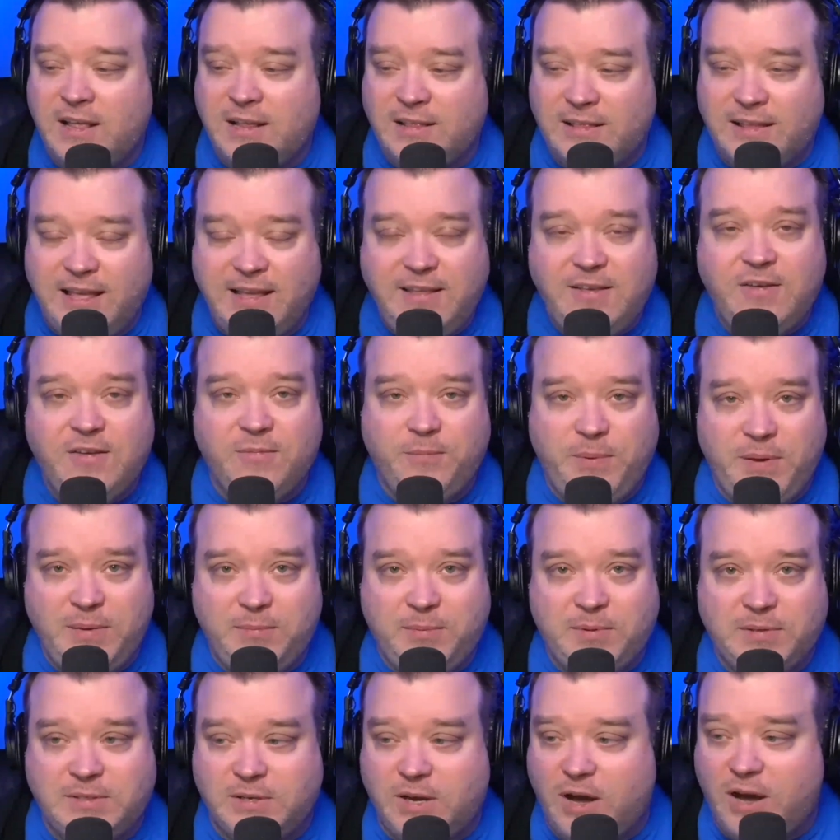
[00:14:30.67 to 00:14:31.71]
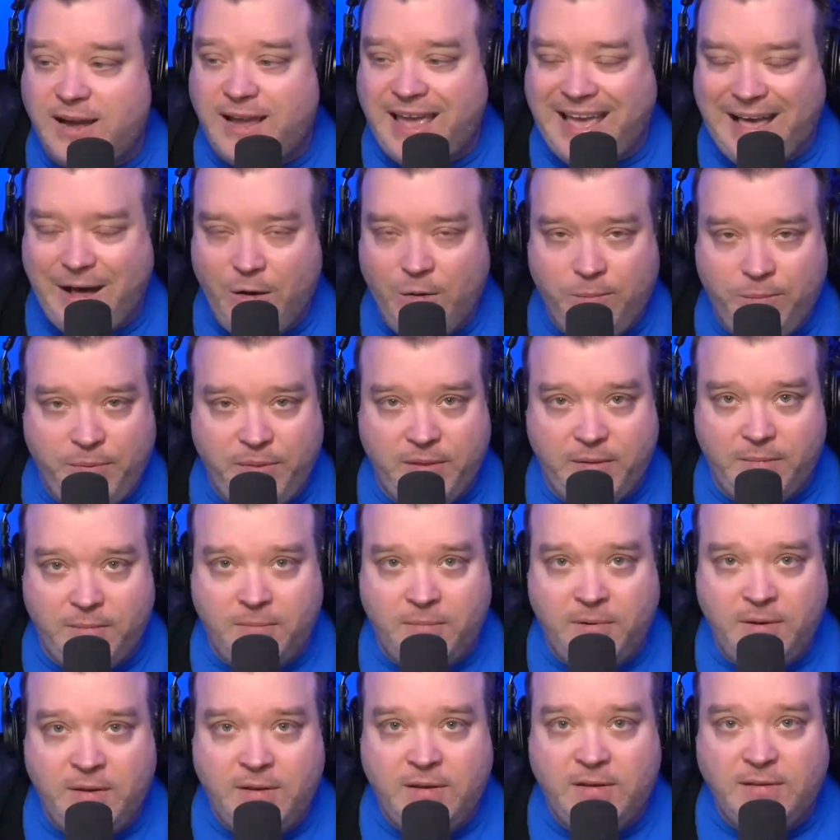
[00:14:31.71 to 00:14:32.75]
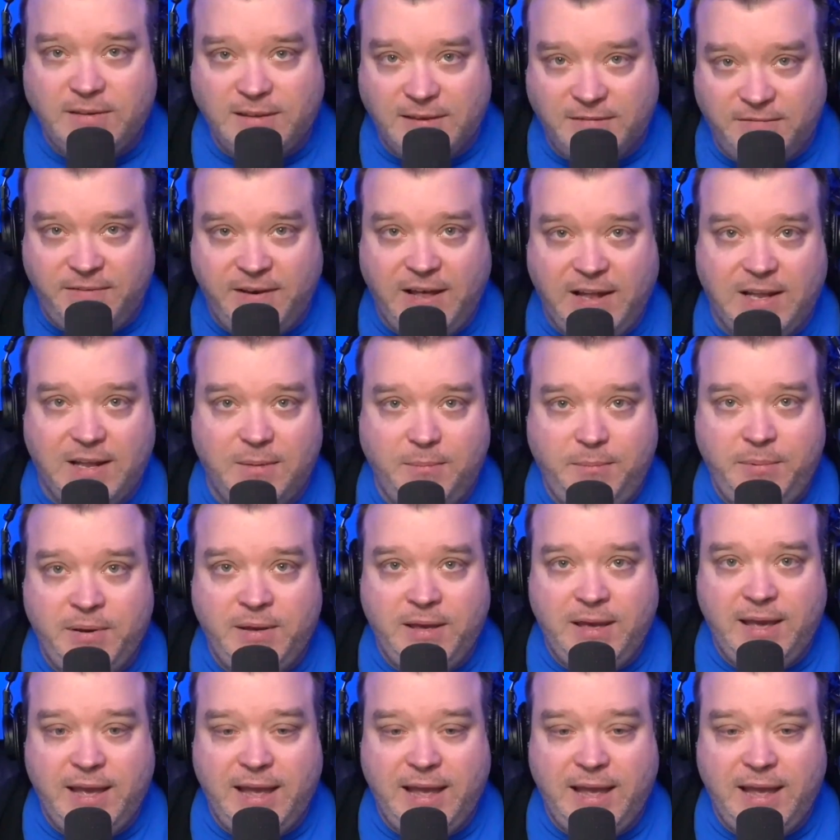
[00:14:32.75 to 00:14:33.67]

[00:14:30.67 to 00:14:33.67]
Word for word: let your people talk help them develop